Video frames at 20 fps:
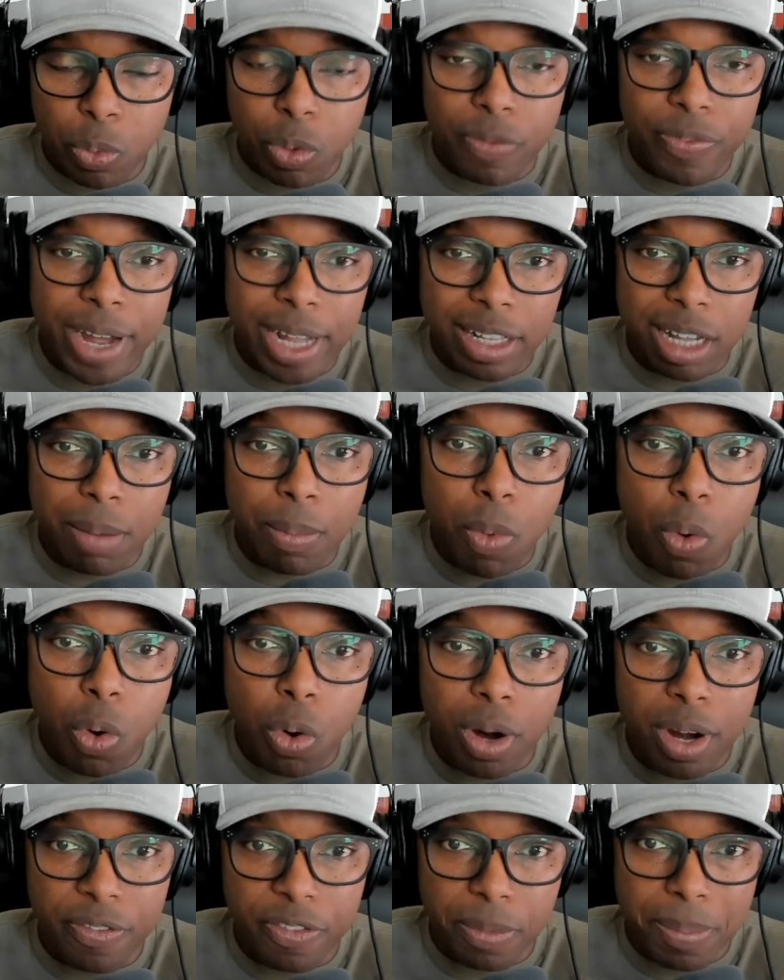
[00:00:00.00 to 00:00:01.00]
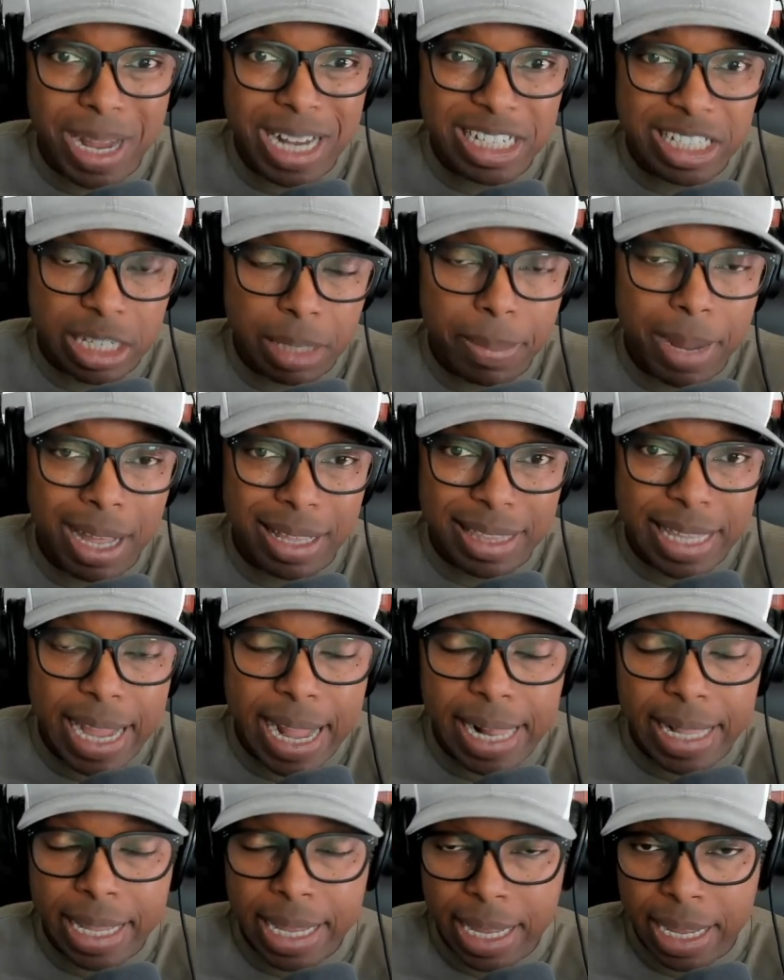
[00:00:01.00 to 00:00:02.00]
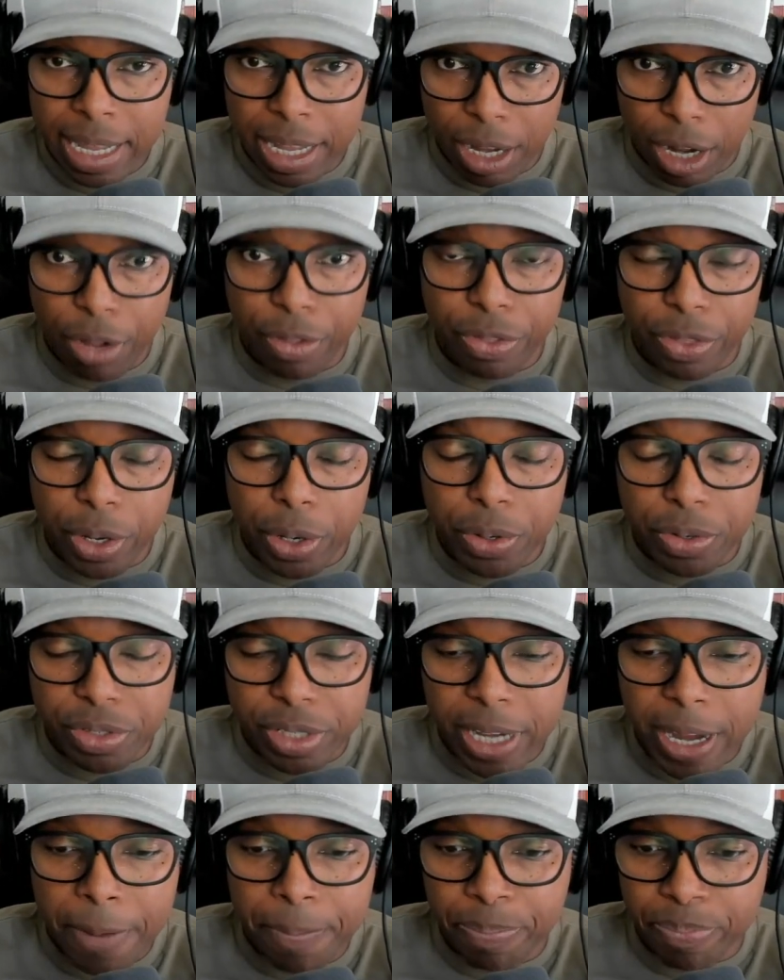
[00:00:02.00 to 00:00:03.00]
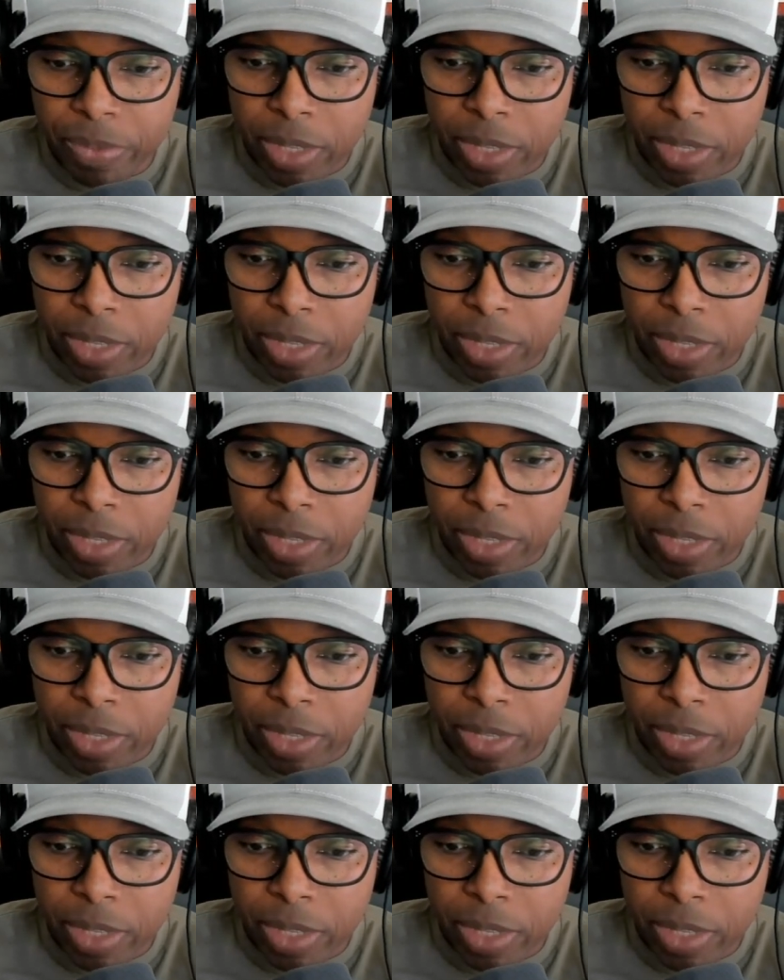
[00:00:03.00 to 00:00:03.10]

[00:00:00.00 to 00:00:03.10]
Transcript: We'll find out more information about that on Thursday.